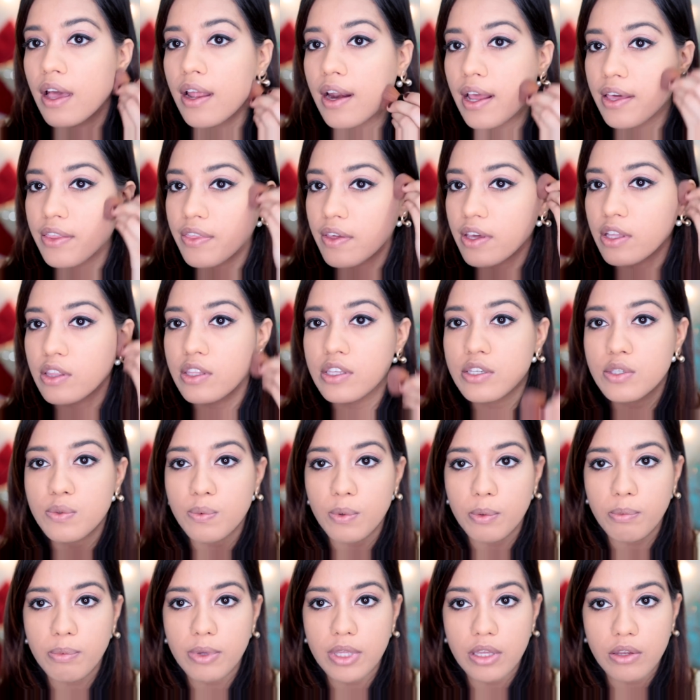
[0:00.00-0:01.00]
And I think
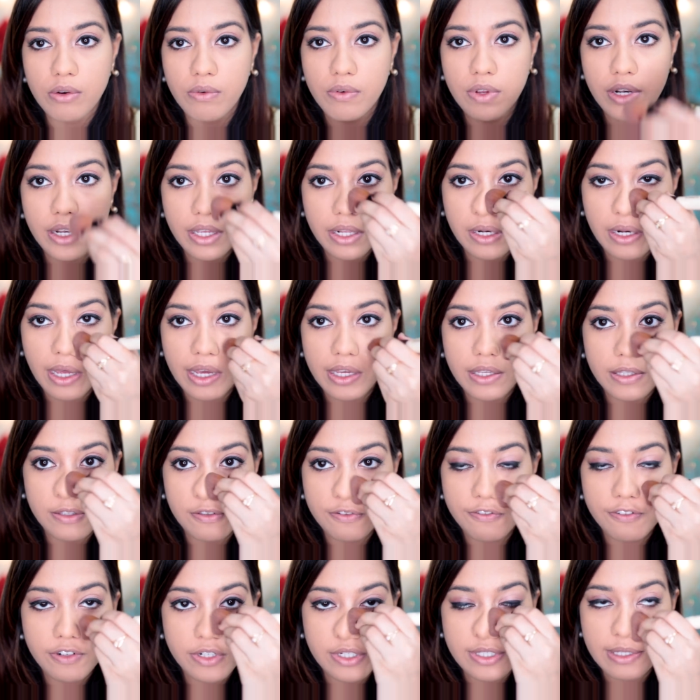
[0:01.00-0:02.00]
this would be really
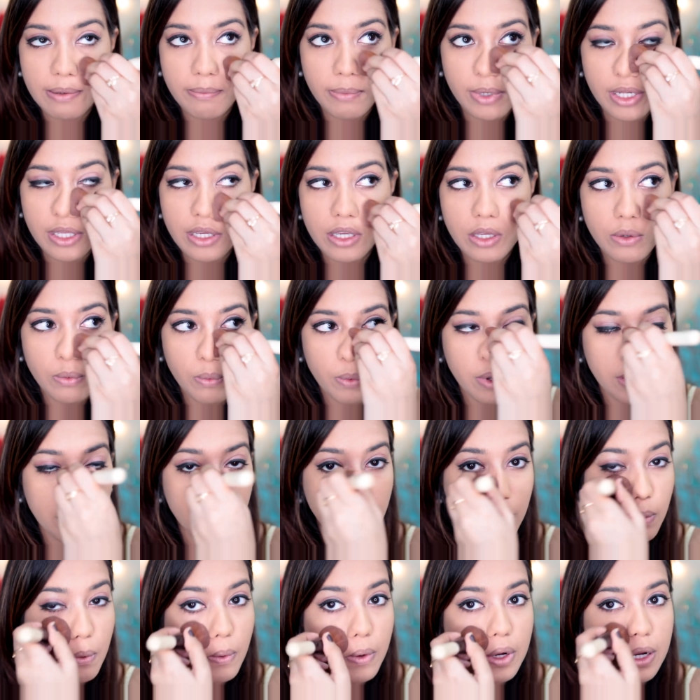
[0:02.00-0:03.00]
nice for somebody
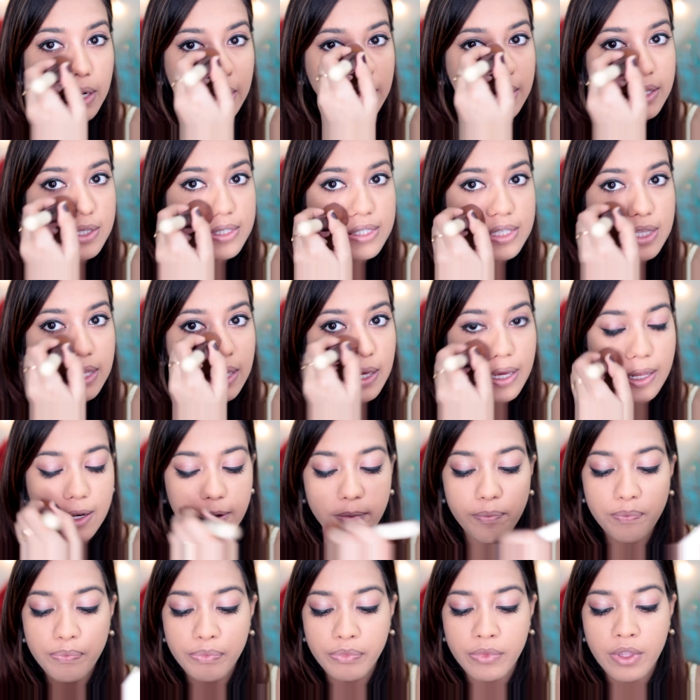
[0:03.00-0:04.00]
with oily
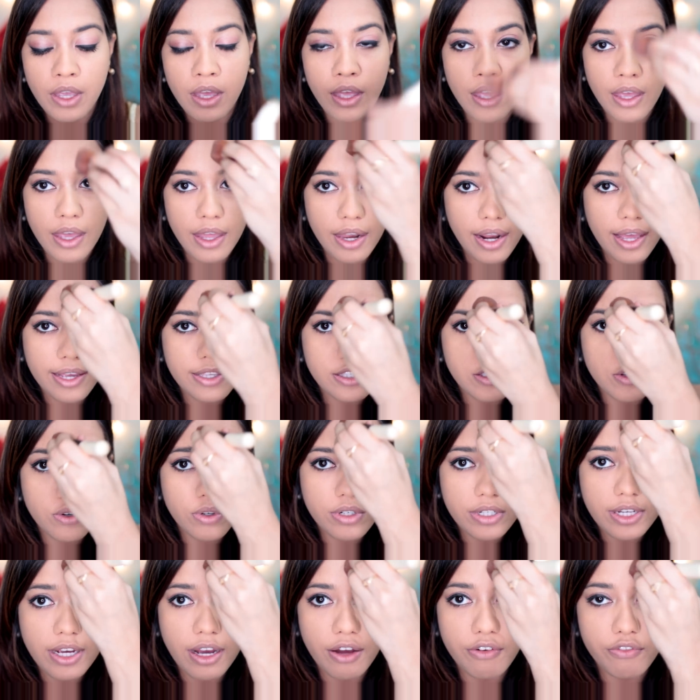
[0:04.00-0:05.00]
skin. It has
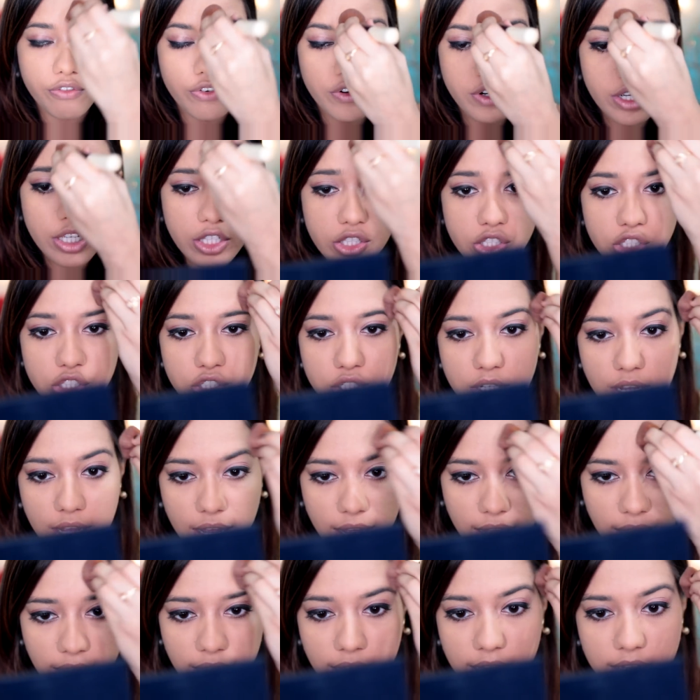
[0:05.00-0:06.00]
good coverage
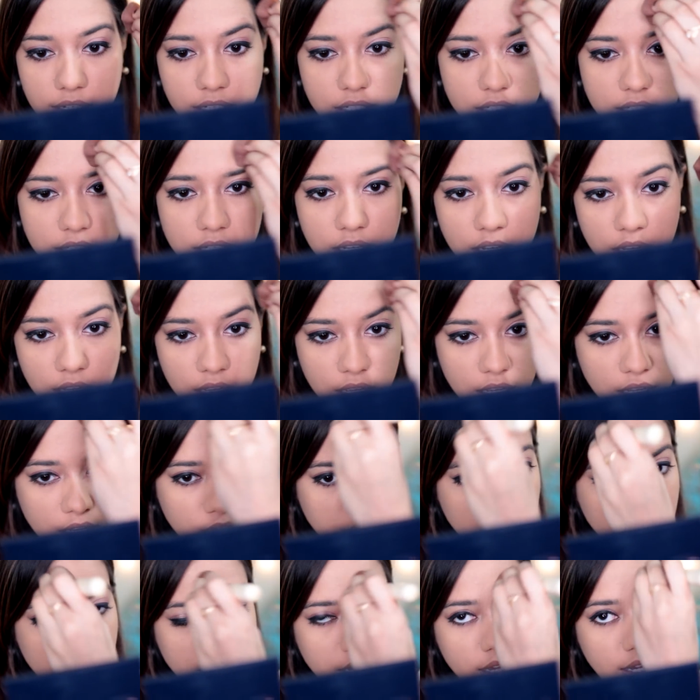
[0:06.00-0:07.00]
and
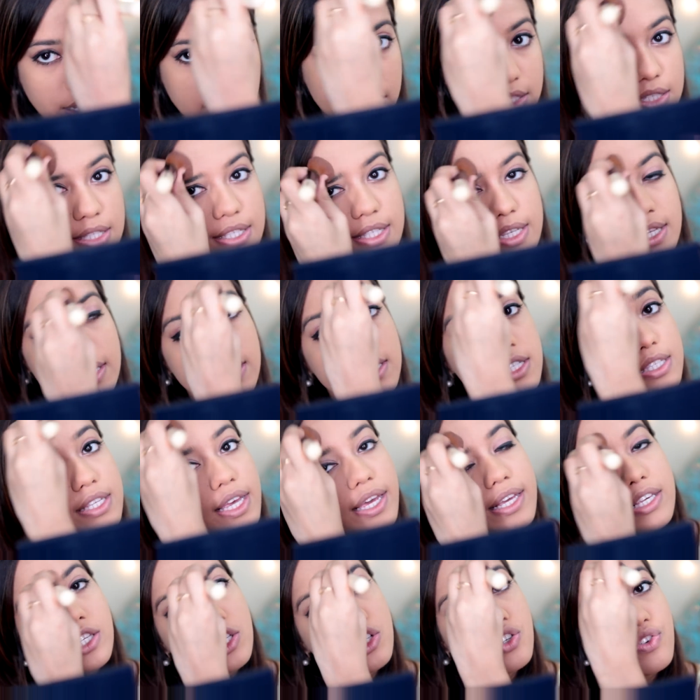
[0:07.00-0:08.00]
it
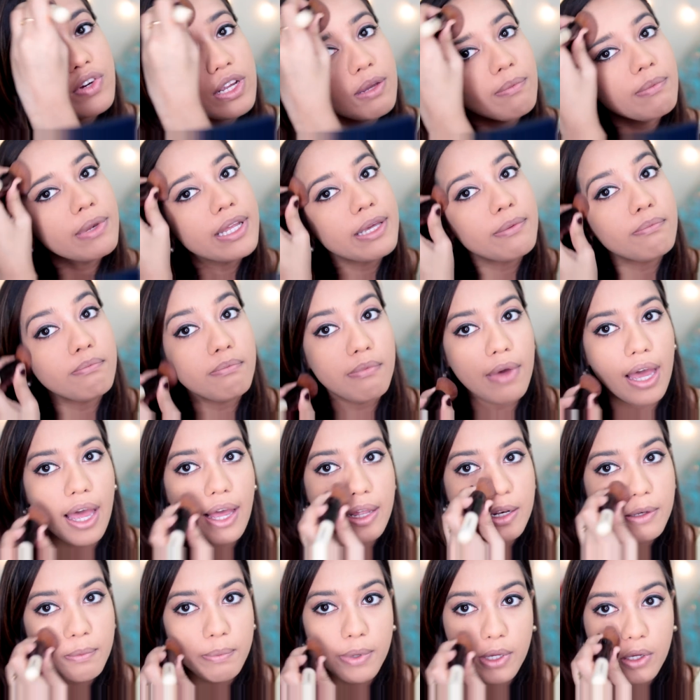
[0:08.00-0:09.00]
sits extremely
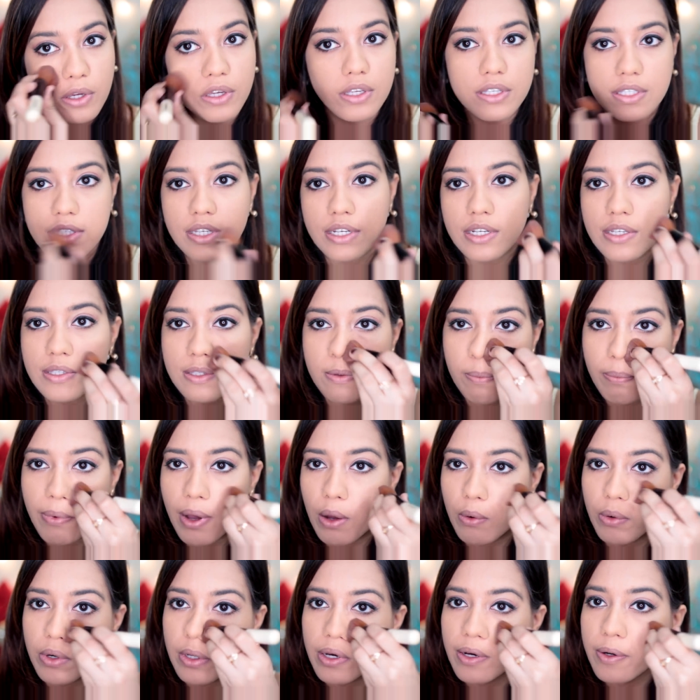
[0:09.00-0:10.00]
matte because it is a
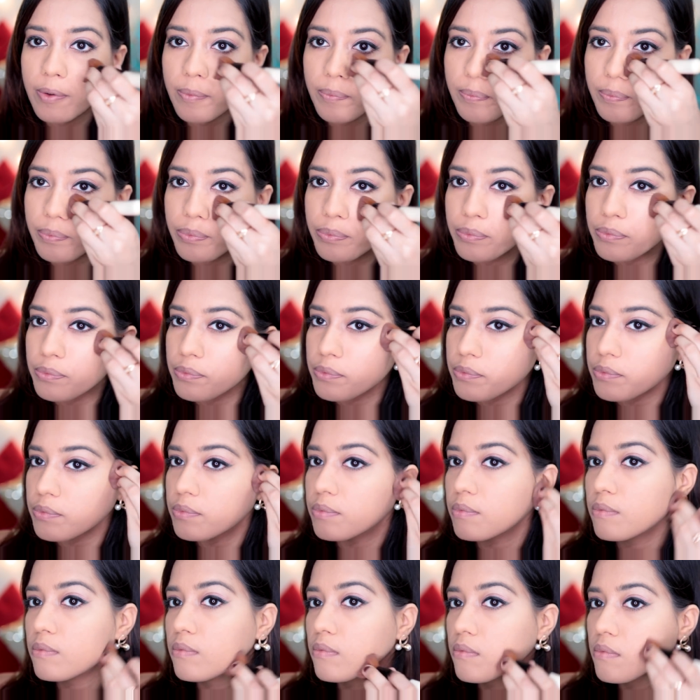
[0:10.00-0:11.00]
powder
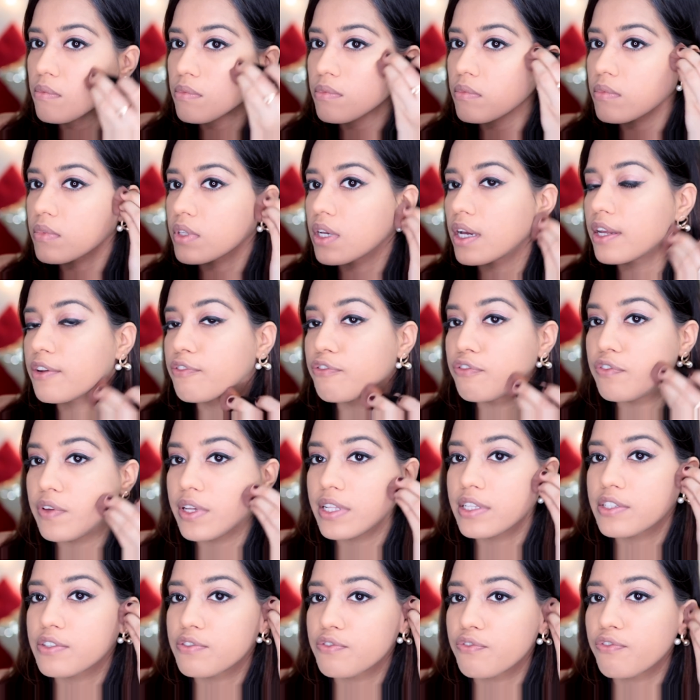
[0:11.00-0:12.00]
and
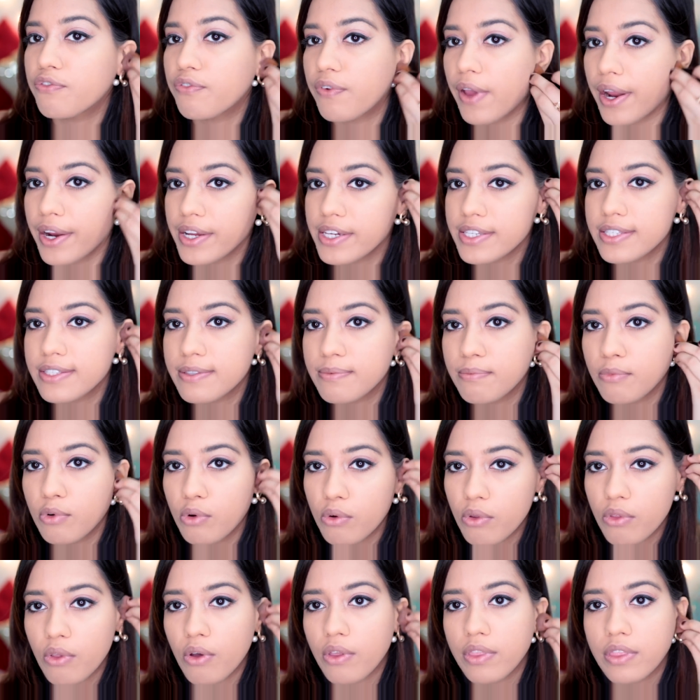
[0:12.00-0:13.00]
feels very
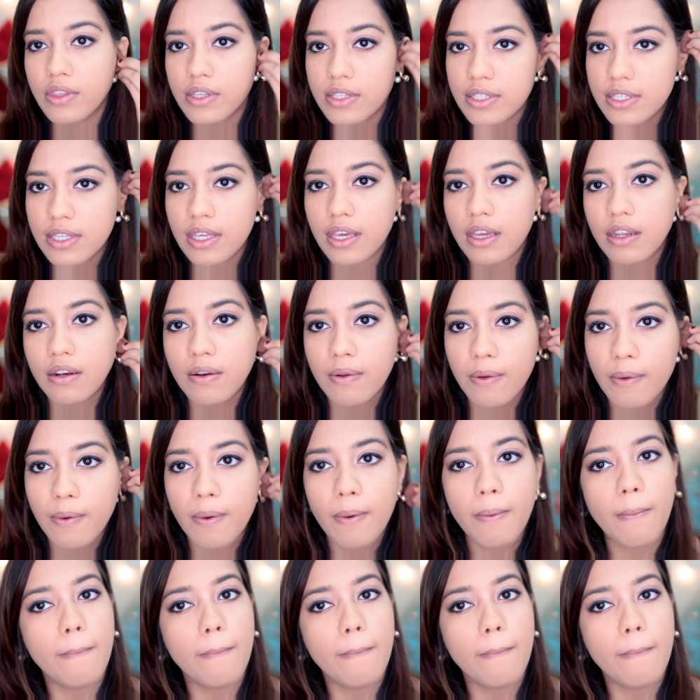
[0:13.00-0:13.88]
smooth on the skin.